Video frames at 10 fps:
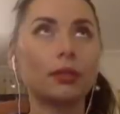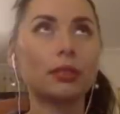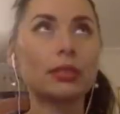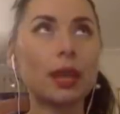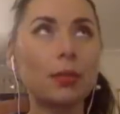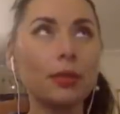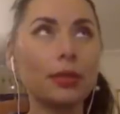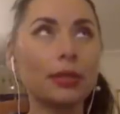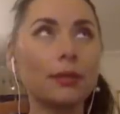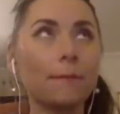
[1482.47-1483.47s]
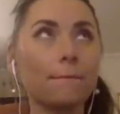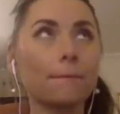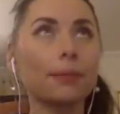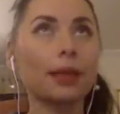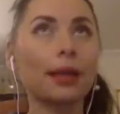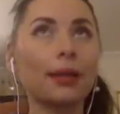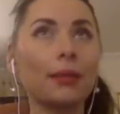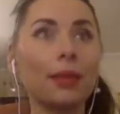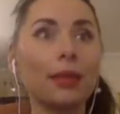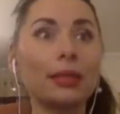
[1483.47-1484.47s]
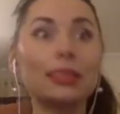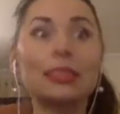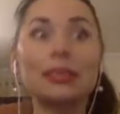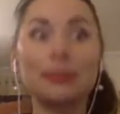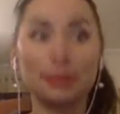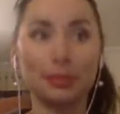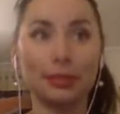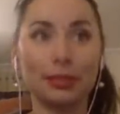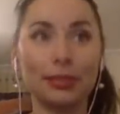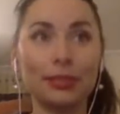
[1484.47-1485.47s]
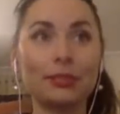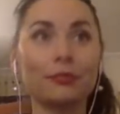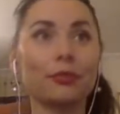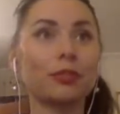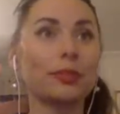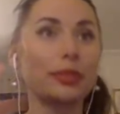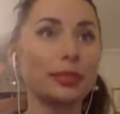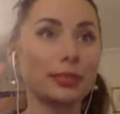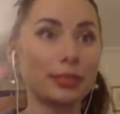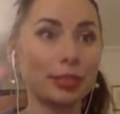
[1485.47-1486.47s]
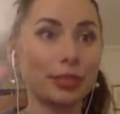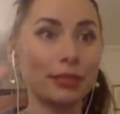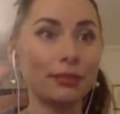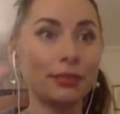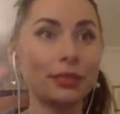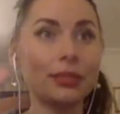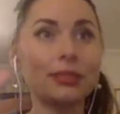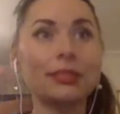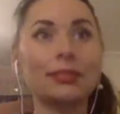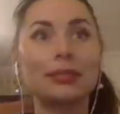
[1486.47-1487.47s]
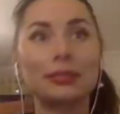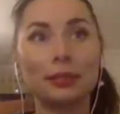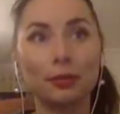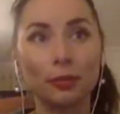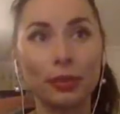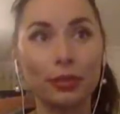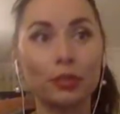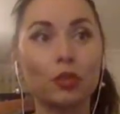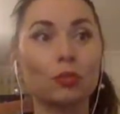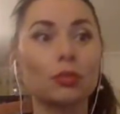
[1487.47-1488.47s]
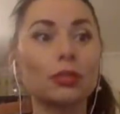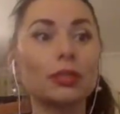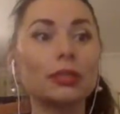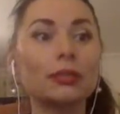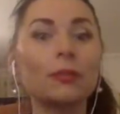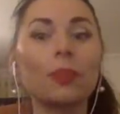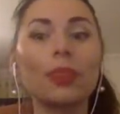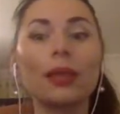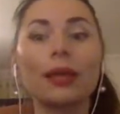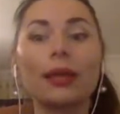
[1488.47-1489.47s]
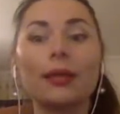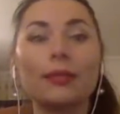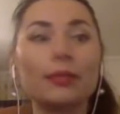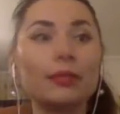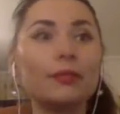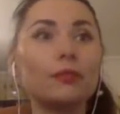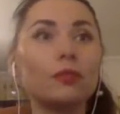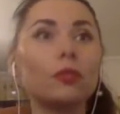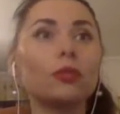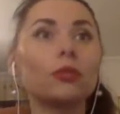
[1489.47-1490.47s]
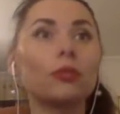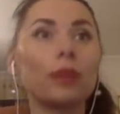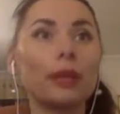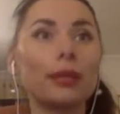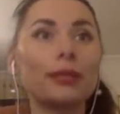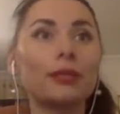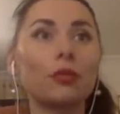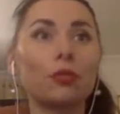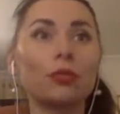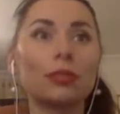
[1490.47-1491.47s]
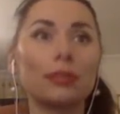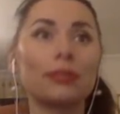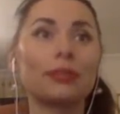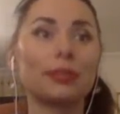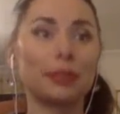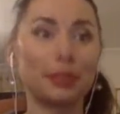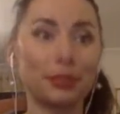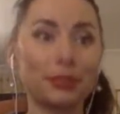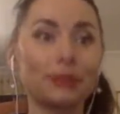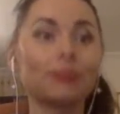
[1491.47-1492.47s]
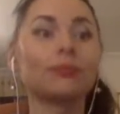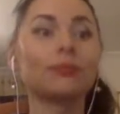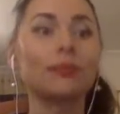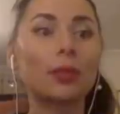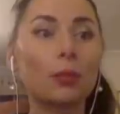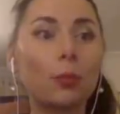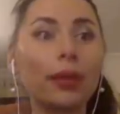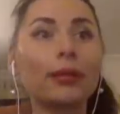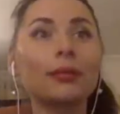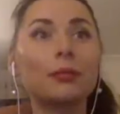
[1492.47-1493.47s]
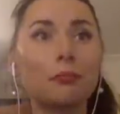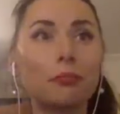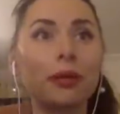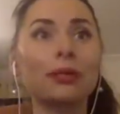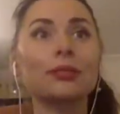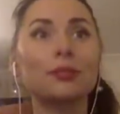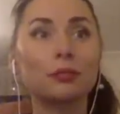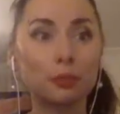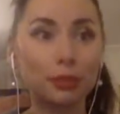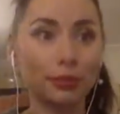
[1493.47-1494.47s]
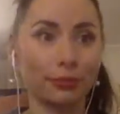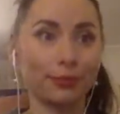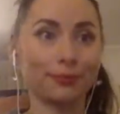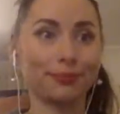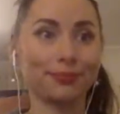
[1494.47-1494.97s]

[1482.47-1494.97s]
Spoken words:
Summary, I married 17 years, first marriage 11 years, second marriage almost 6, and believe woman who married almost 17 years. Men must to suffer.